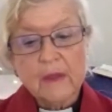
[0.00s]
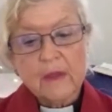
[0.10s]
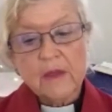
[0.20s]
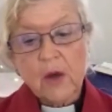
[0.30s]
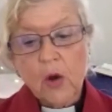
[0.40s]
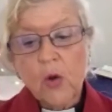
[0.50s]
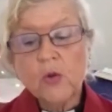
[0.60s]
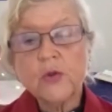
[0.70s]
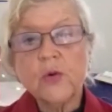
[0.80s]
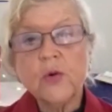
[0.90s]
The
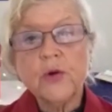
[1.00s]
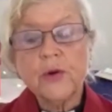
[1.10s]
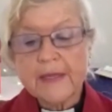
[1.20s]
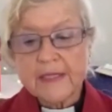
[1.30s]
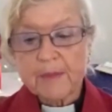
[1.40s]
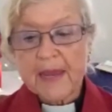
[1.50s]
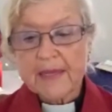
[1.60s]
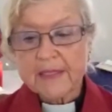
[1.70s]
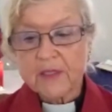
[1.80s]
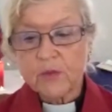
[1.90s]
old order has
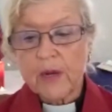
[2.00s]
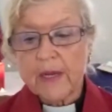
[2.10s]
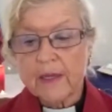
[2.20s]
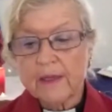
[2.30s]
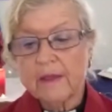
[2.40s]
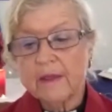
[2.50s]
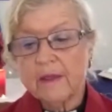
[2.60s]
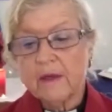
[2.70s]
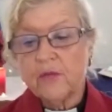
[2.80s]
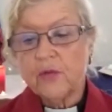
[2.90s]
passed away
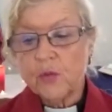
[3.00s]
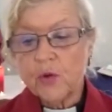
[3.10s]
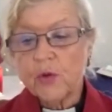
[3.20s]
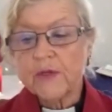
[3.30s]
for a world